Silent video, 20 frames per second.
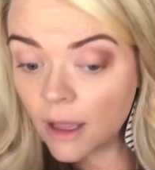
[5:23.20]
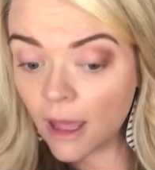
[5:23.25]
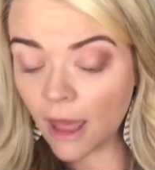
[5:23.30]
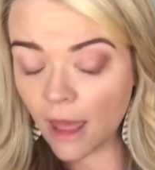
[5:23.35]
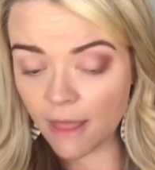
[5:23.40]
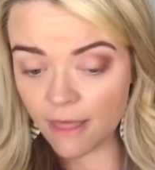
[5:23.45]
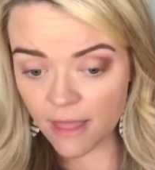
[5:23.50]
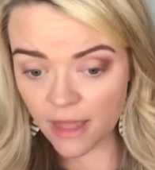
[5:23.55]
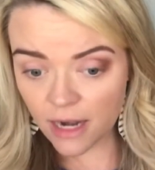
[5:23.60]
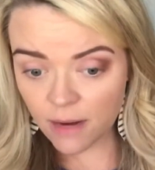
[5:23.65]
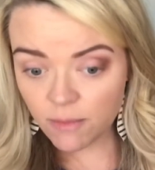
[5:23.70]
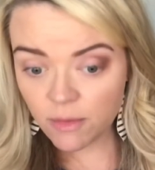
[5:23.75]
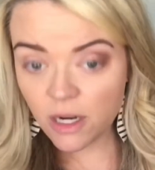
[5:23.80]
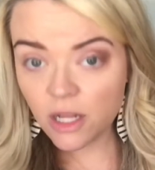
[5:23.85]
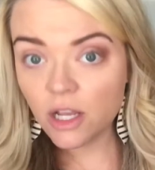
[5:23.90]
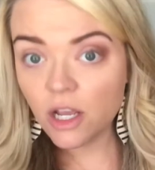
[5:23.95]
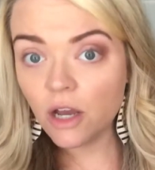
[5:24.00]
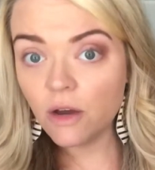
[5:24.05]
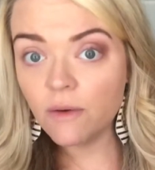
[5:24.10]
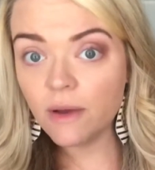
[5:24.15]
And then I'm gonna
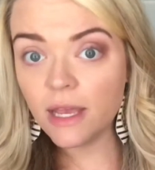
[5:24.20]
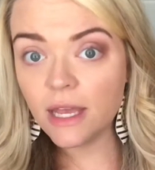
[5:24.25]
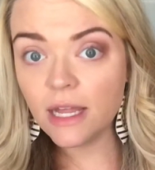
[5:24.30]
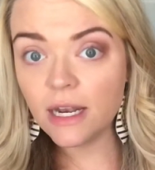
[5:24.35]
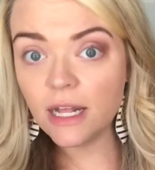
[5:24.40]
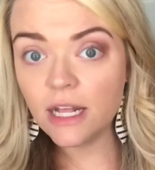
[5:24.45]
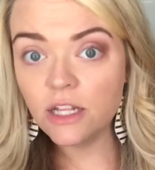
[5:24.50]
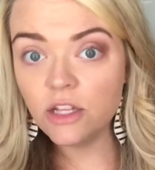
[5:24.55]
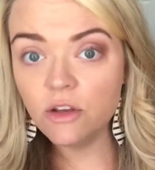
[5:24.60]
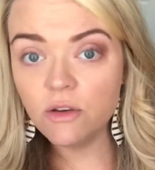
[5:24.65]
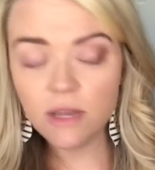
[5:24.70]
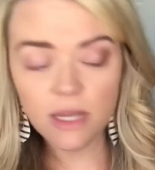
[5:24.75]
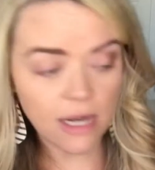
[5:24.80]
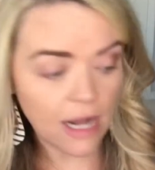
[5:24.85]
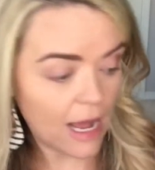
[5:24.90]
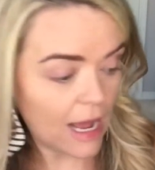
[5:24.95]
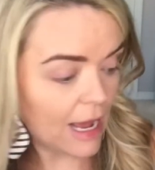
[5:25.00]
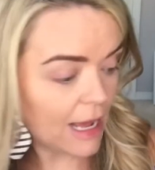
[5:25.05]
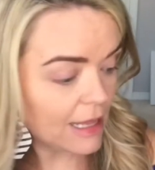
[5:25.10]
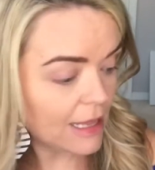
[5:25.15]
go in and you can
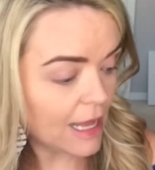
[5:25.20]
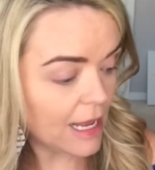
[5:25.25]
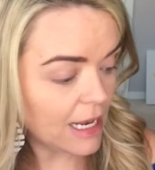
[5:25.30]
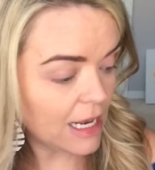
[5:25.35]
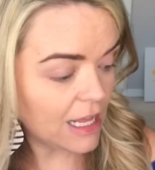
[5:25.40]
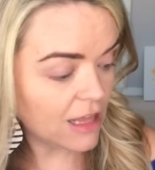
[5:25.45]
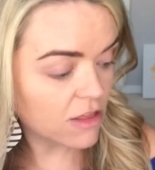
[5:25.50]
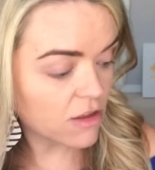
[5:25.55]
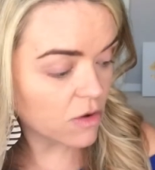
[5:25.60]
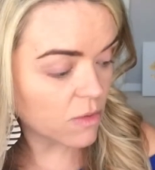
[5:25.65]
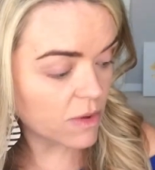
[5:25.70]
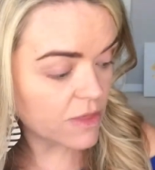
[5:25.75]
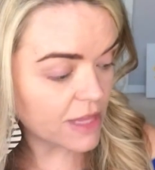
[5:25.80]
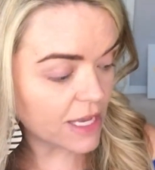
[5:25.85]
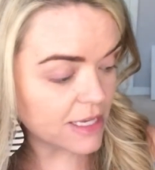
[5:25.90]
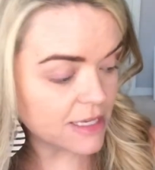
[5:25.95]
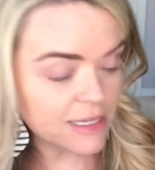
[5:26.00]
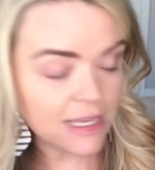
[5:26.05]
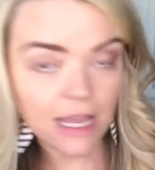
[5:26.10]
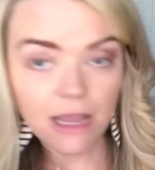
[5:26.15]
highlight either with
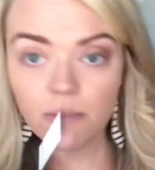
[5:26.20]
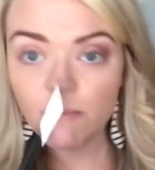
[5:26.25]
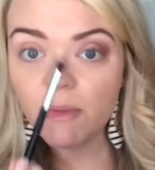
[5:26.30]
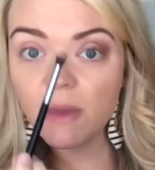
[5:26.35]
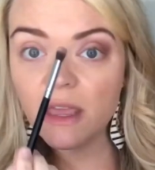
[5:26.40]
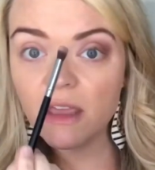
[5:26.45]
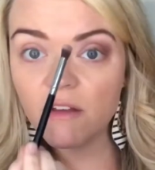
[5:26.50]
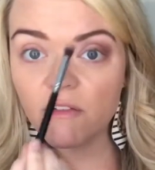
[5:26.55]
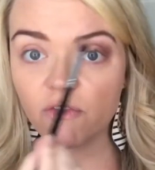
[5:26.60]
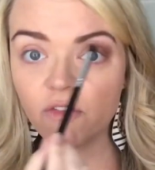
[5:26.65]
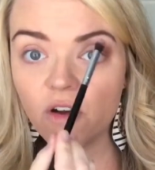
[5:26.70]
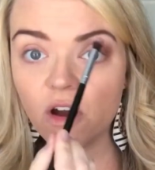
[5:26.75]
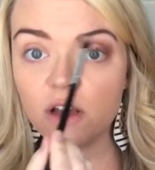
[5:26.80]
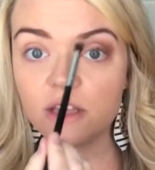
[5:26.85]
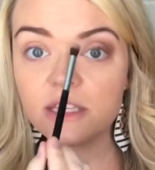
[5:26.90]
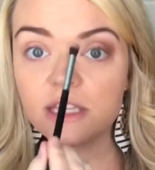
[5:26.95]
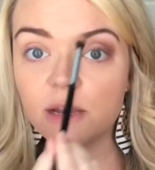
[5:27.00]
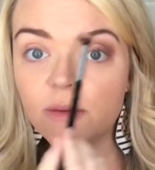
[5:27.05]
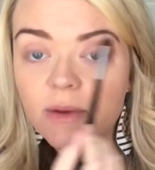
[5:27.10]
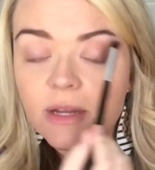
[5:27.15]
that same pink
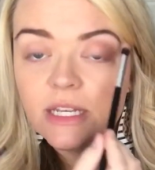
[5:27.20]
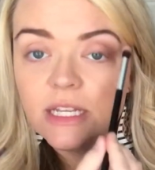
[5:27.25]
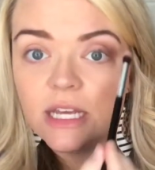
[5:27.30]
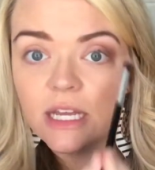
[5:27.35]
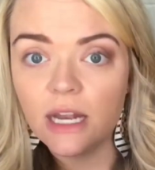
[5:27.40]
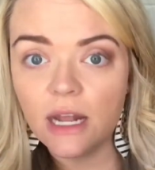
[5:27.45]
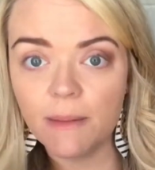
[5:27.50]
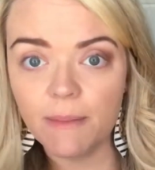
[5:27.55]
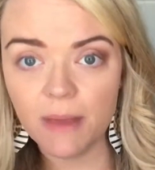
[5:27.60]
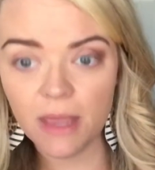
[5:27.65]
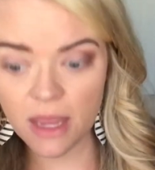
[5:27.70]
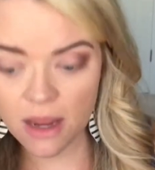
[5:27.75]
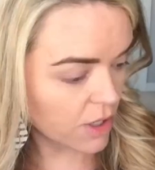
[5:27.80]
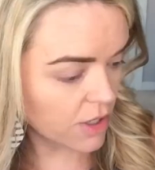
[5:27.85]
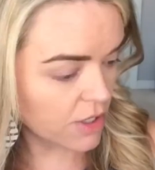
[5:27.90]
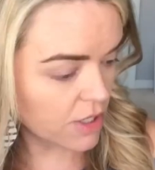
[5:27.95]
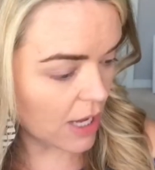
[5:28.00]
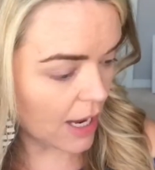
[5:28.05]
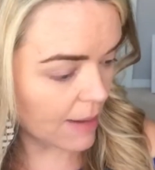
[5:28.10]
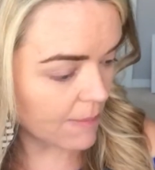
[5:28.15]
frost that we did up here.
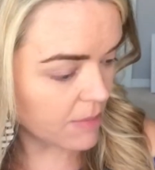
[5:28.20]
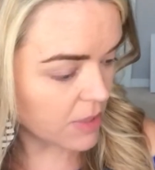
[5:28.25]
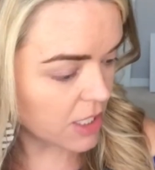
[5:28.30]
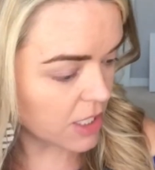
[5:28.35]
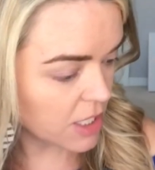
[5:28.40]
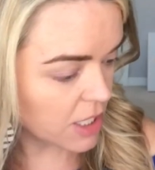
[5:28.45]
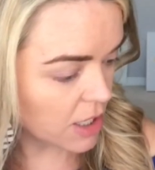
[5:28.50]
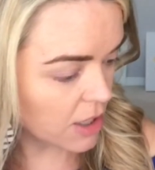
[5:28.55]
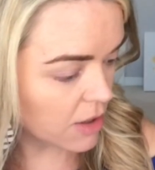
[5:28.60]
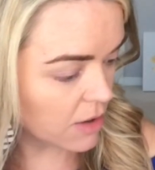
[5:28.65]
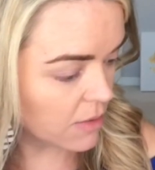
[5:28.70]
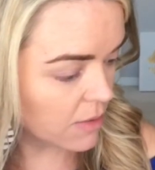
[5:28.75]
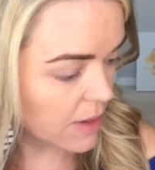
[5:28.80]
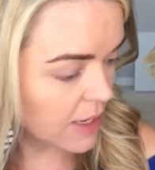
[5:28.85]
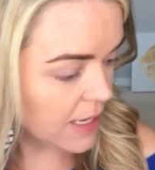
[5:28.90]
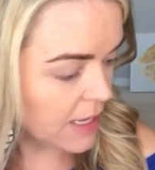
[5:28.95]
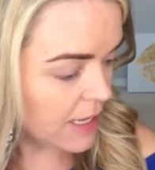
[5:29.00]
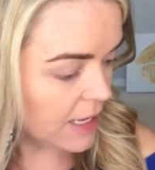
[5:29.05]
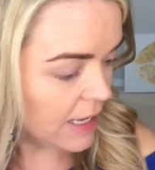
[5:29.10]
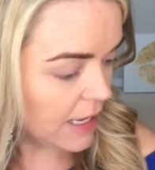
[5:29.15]
I'm gonna go
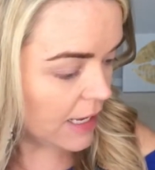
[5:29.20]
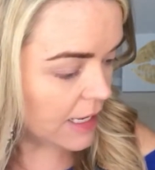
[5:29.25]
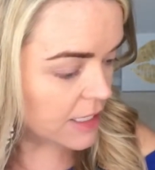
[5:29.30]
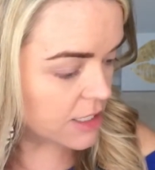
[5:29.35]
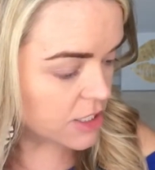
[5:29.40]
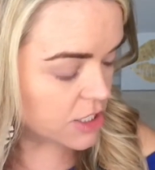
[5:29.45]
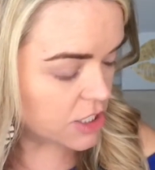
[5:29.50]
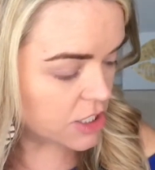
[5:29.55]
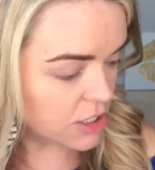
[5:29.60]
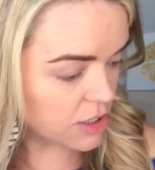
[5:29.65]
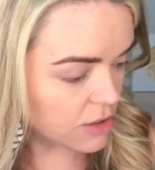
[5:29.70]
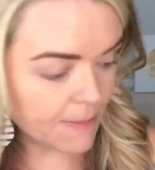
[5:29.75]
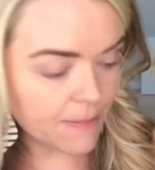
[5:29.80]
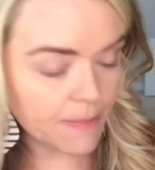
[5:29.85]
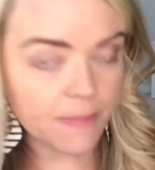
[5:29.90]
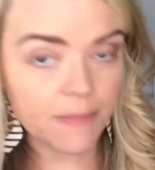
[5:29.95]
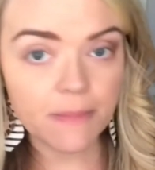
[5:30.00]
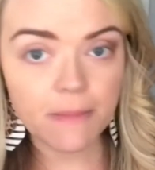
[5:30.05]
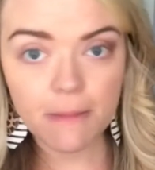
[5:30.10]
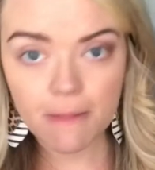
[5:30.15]
and do
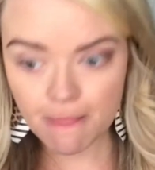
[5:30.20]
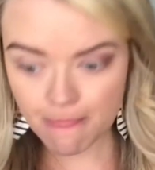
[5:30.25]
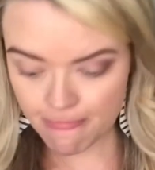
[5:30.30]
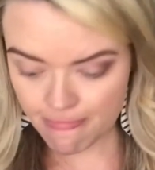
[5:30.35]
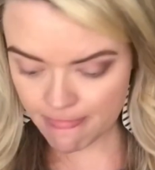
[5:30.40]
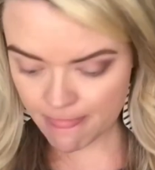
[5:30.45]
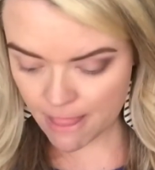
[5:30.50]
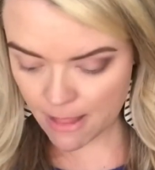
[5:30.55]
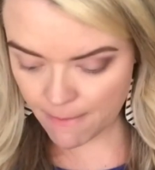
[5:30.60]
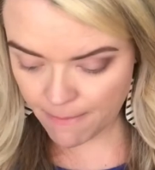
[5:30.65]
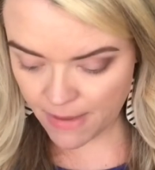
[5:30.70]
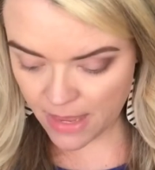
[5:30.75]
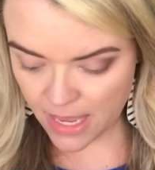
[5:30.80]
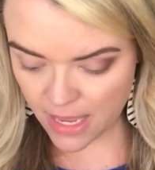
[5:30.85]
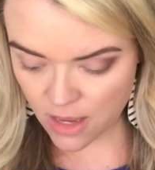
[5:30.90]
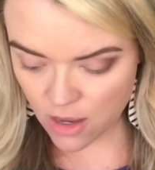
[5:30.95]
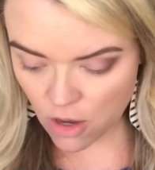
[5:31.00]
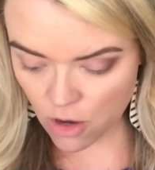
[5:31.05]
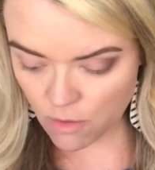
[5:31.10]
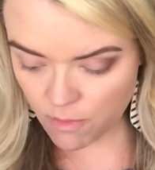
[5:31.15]

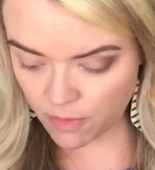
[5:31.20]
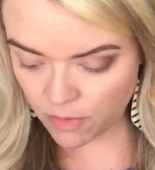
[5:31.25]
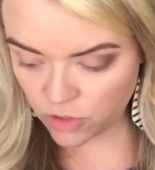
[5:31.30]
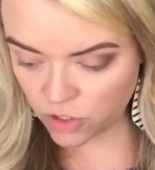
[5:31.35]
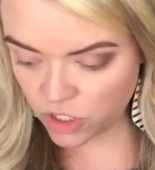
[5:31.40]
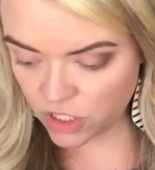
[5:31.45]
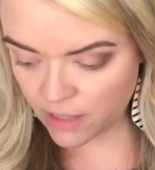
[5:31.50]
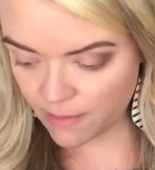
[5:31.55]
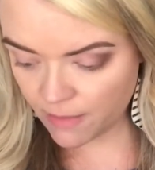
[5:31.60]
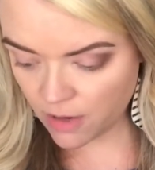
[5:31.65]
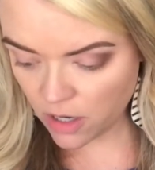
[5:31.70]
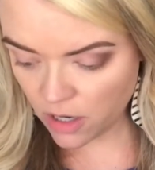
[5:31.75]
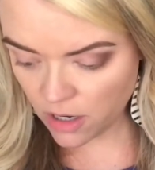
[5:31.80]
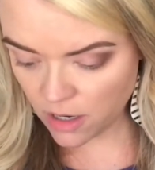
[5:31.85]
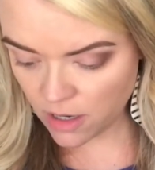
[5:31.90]
pink opal shimmer,